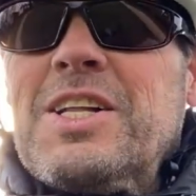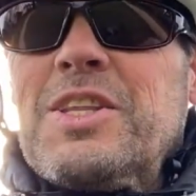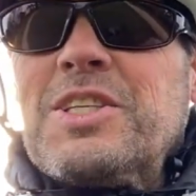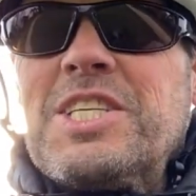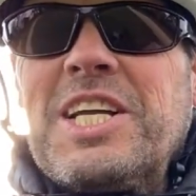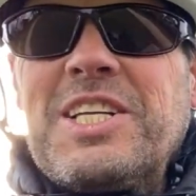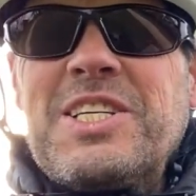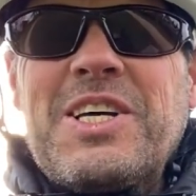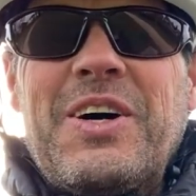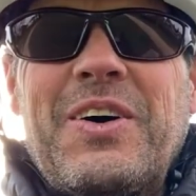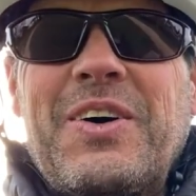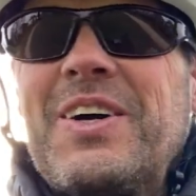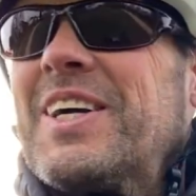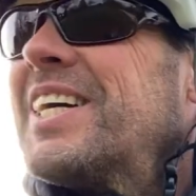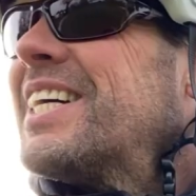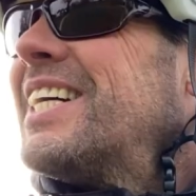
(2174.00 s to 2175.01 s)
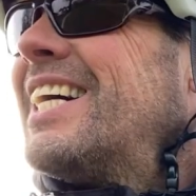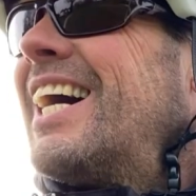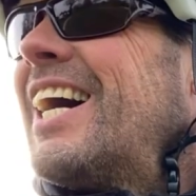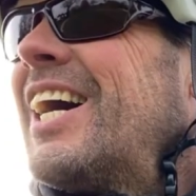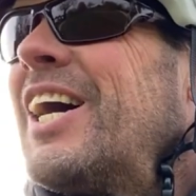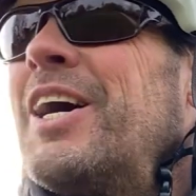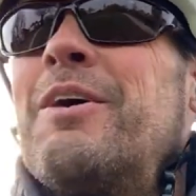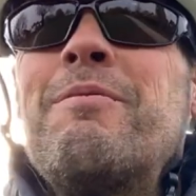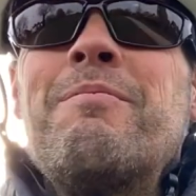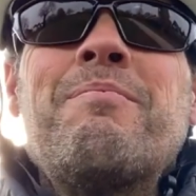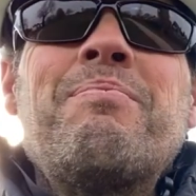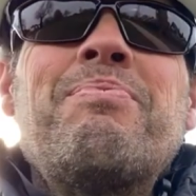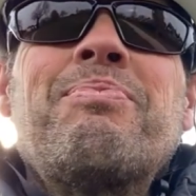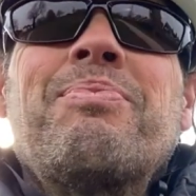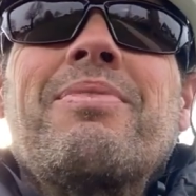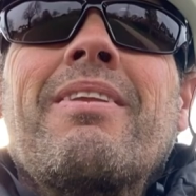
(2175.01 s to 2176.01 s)
The Ding Dong
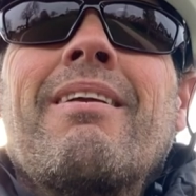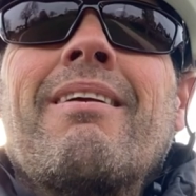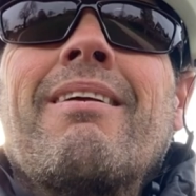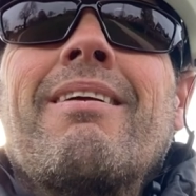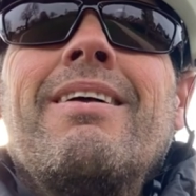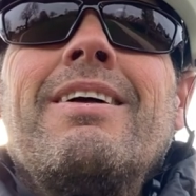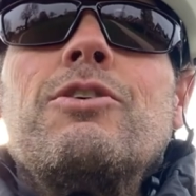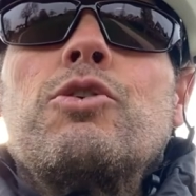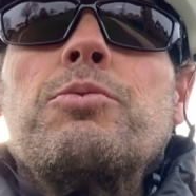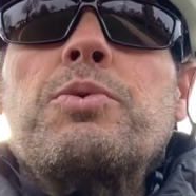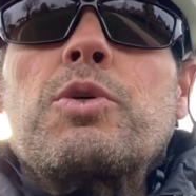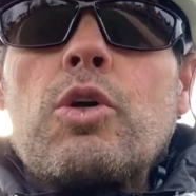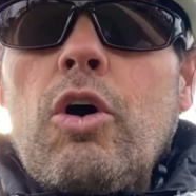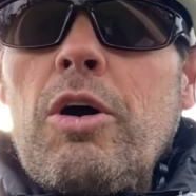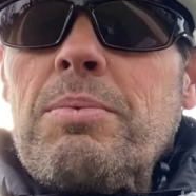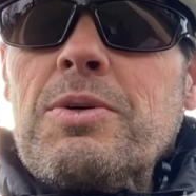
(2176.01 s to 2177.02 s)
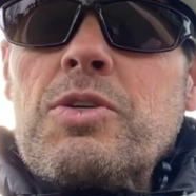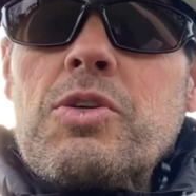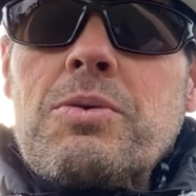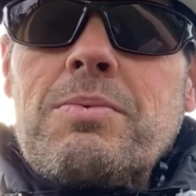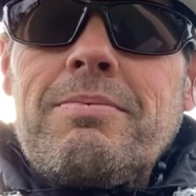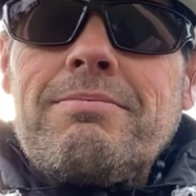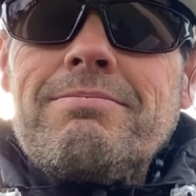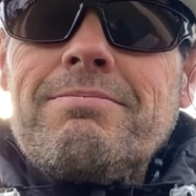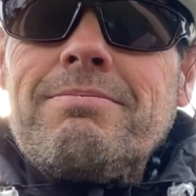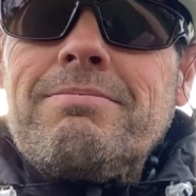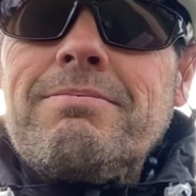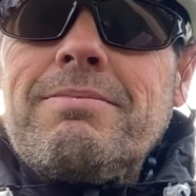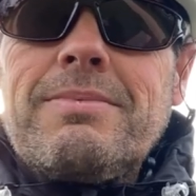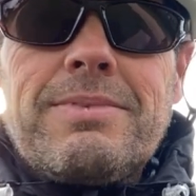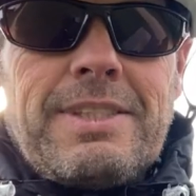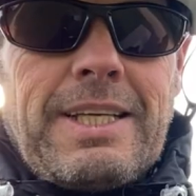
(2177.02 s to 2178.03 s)
um, subscribers,
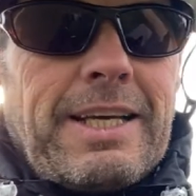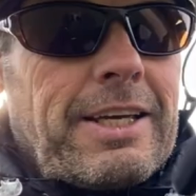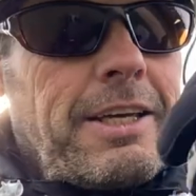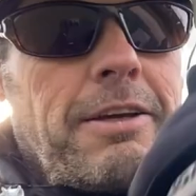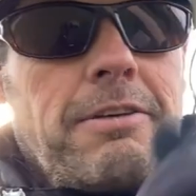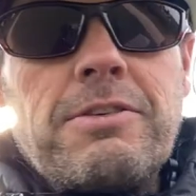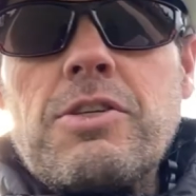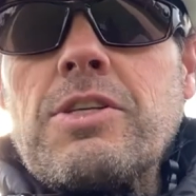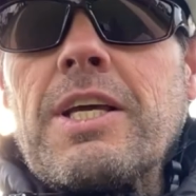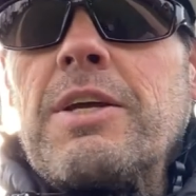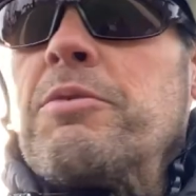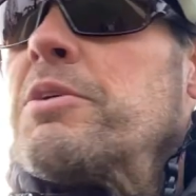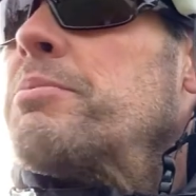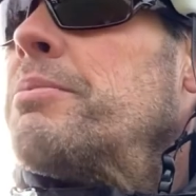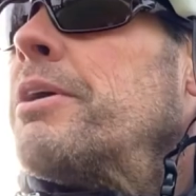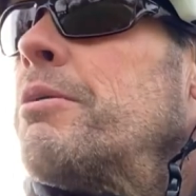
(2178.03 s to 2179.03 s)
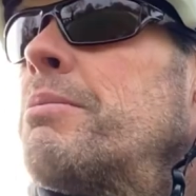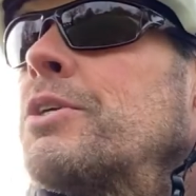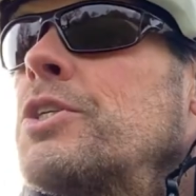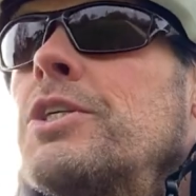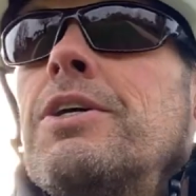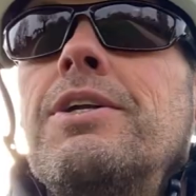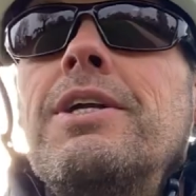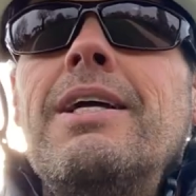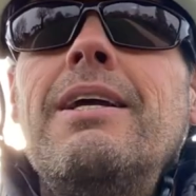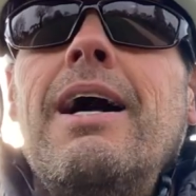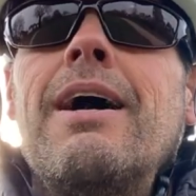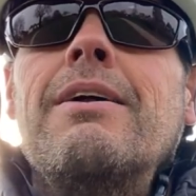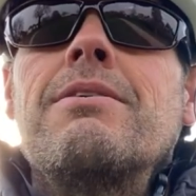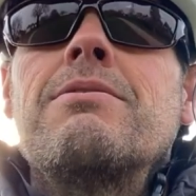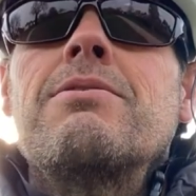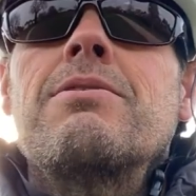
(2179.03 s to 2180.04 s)
thank you for sticking with me on my journey
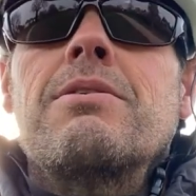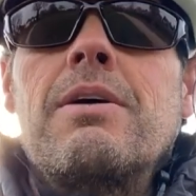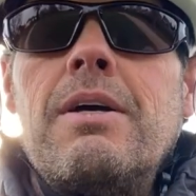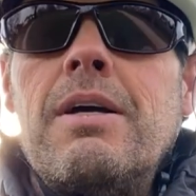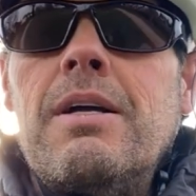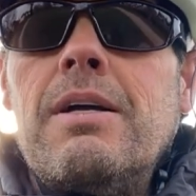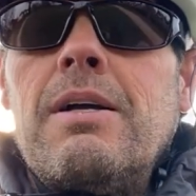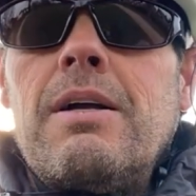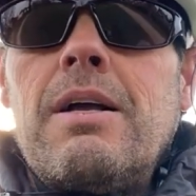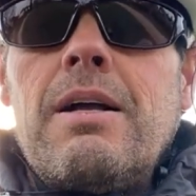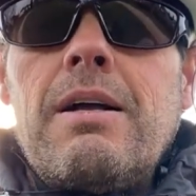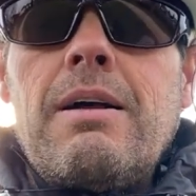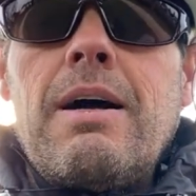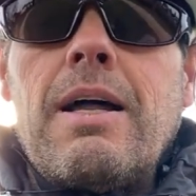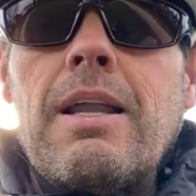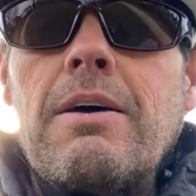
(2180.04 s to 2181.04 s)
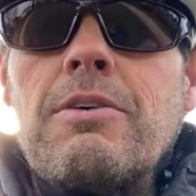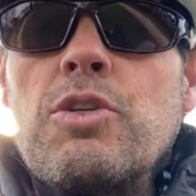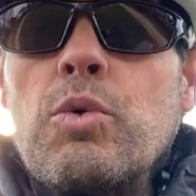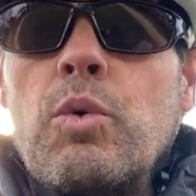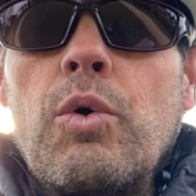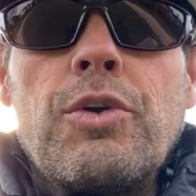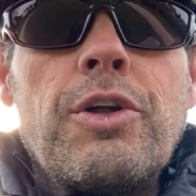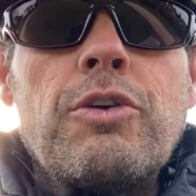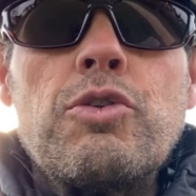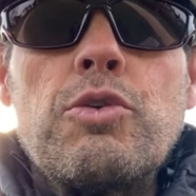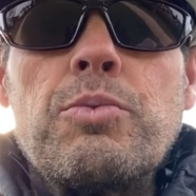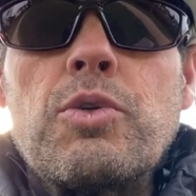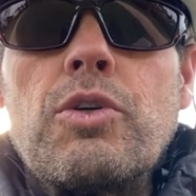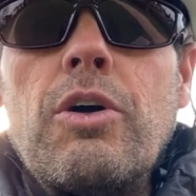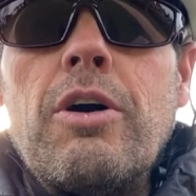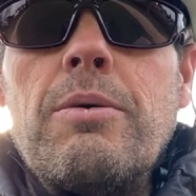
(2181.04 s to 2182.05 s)
and hello to all new
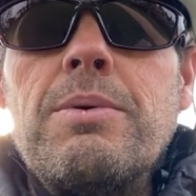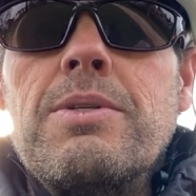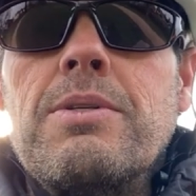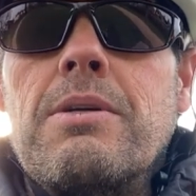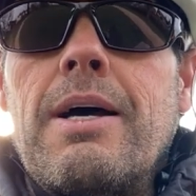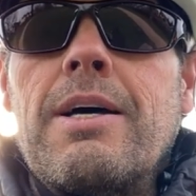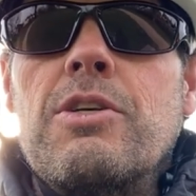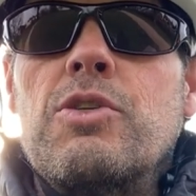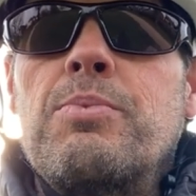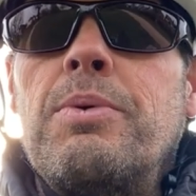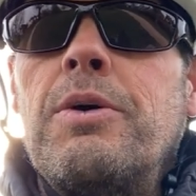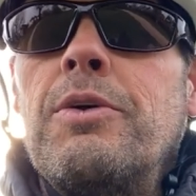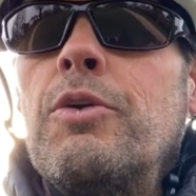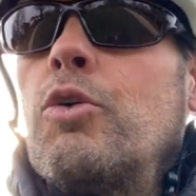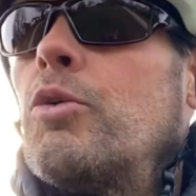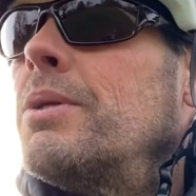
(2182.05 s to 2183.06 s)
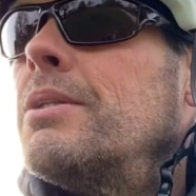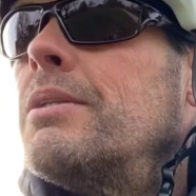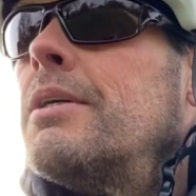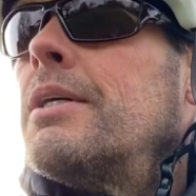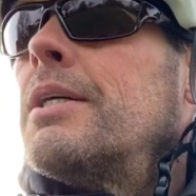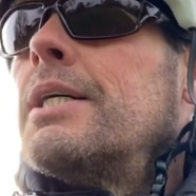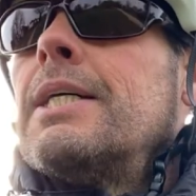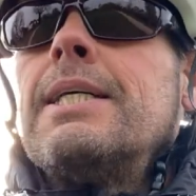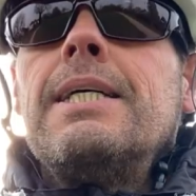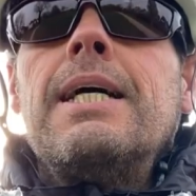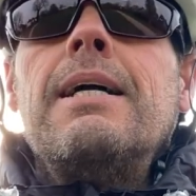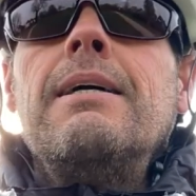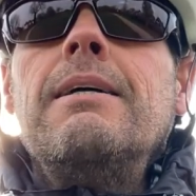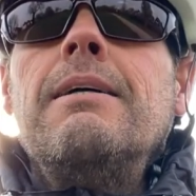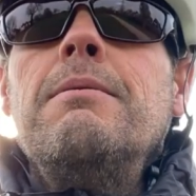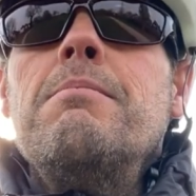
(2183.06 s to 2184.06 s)
subscribers as per normal.
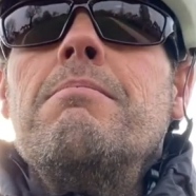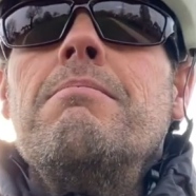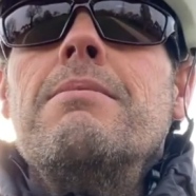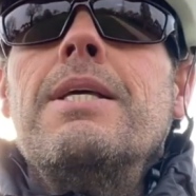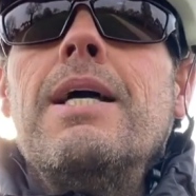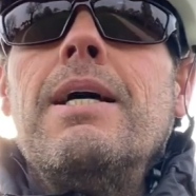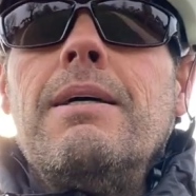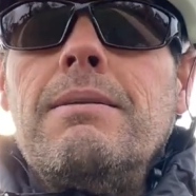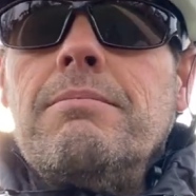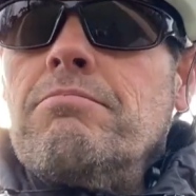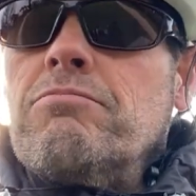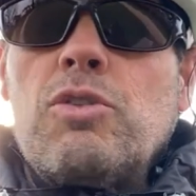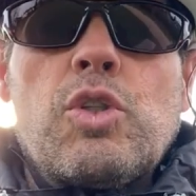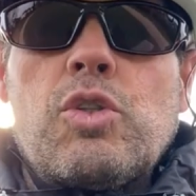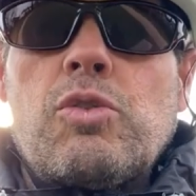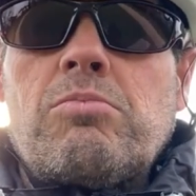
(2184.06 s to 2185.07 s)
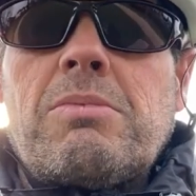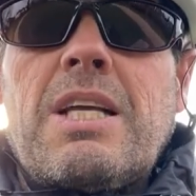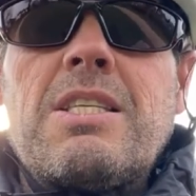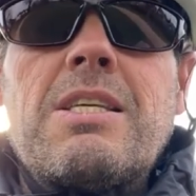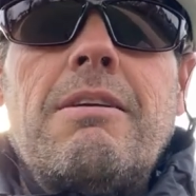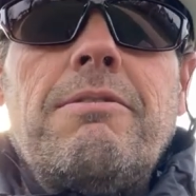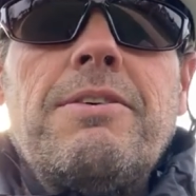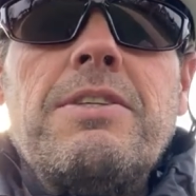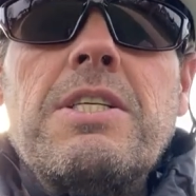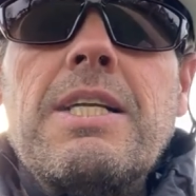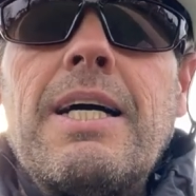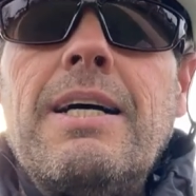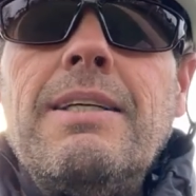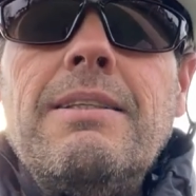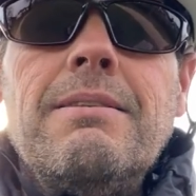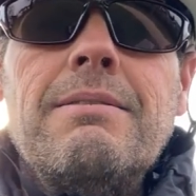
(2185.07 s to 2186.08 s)
Um, yeah, just that's it for
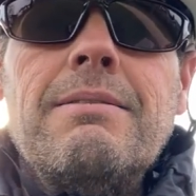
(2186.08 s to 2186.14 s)
today.